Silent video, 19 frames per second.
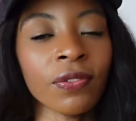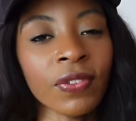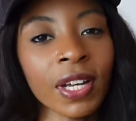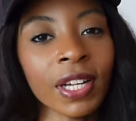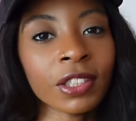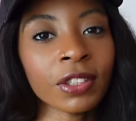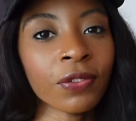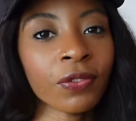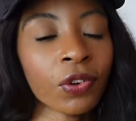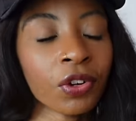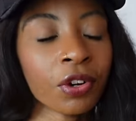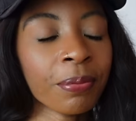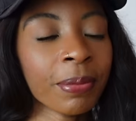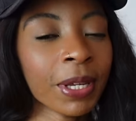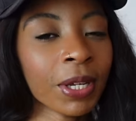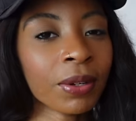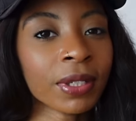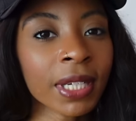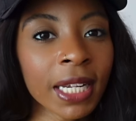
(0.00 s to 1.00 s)
forget to follow
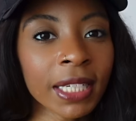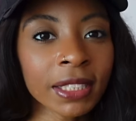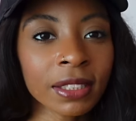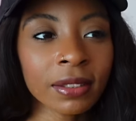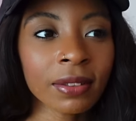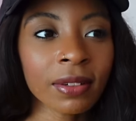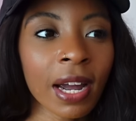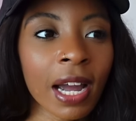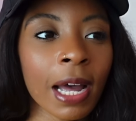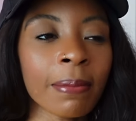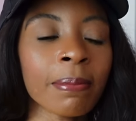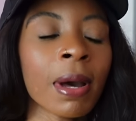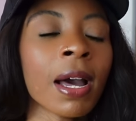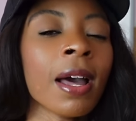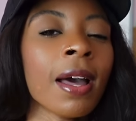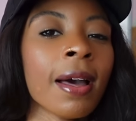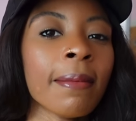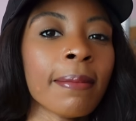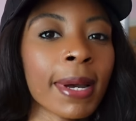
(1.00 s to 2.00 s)
me on Instagram.
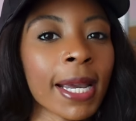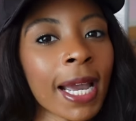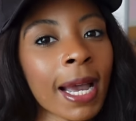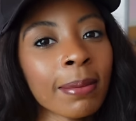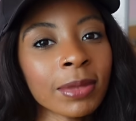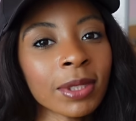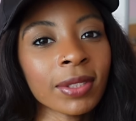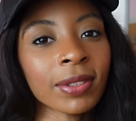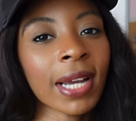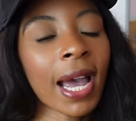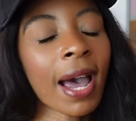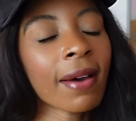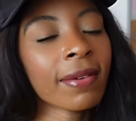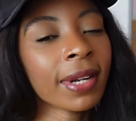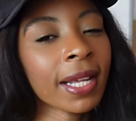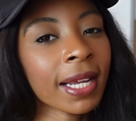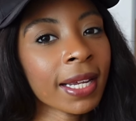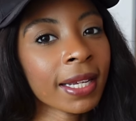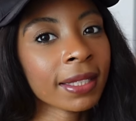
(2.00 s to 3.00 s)
My hamster
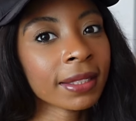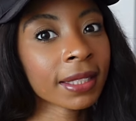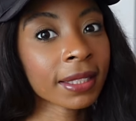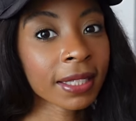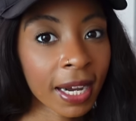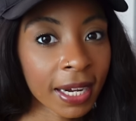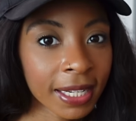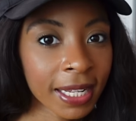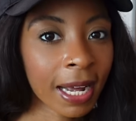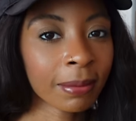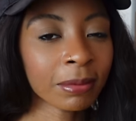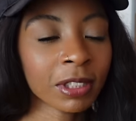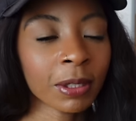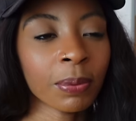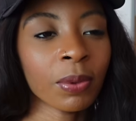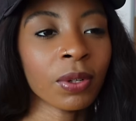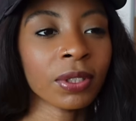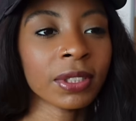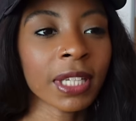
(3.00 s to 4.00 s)
account is Tiny Hamster
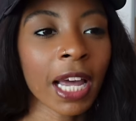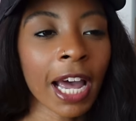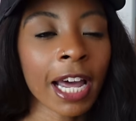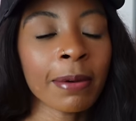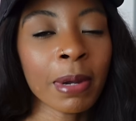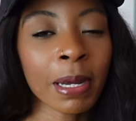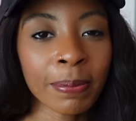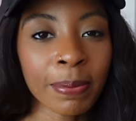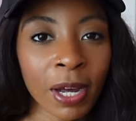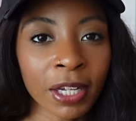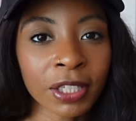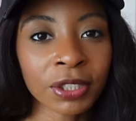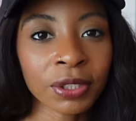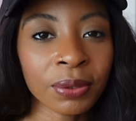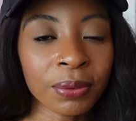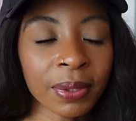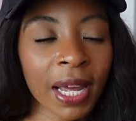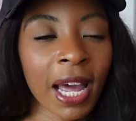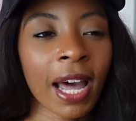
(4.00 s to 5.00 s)
Paws and my
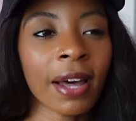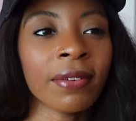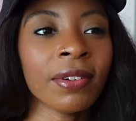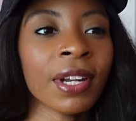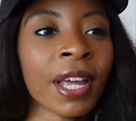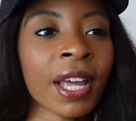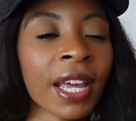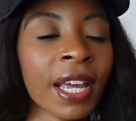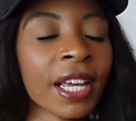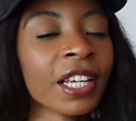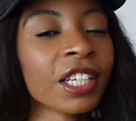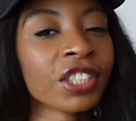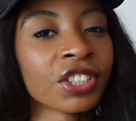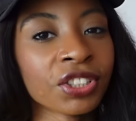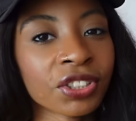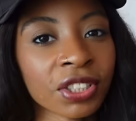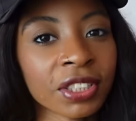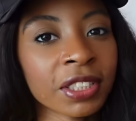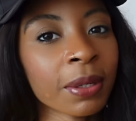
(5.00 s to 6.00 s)
personal account
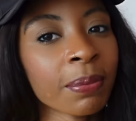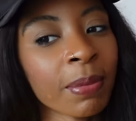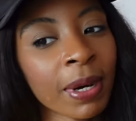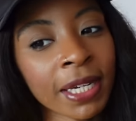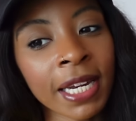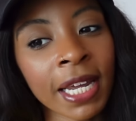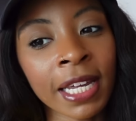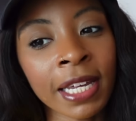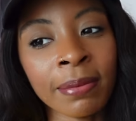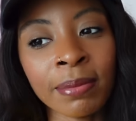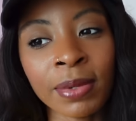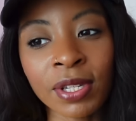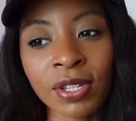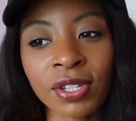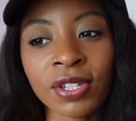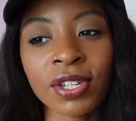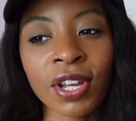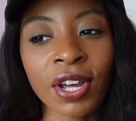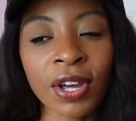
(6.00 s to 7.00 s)
is just my name.
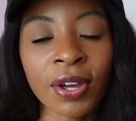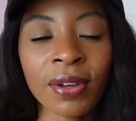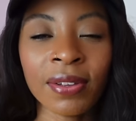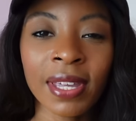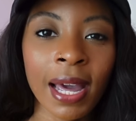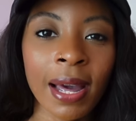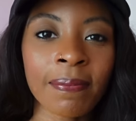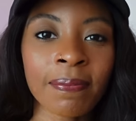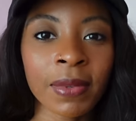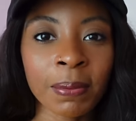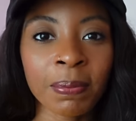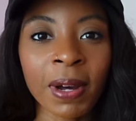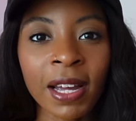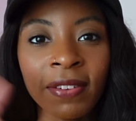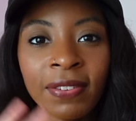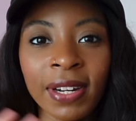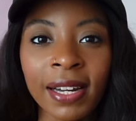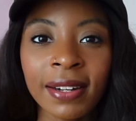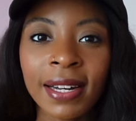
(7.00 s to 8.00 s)
So yeah,
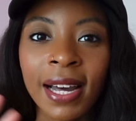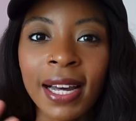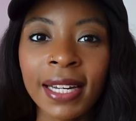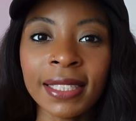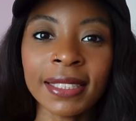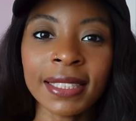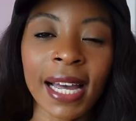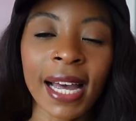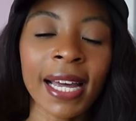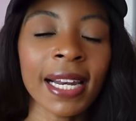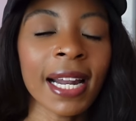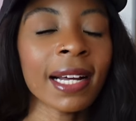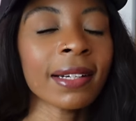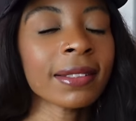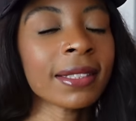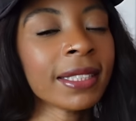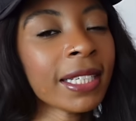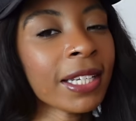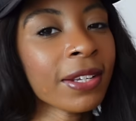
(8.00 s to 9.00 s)
bye for now guys, and
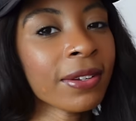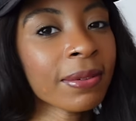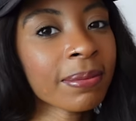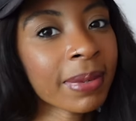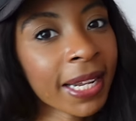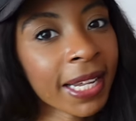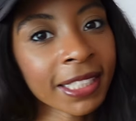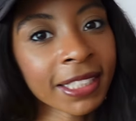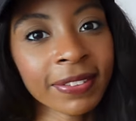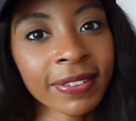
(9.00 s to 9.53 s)
I'll see you in my next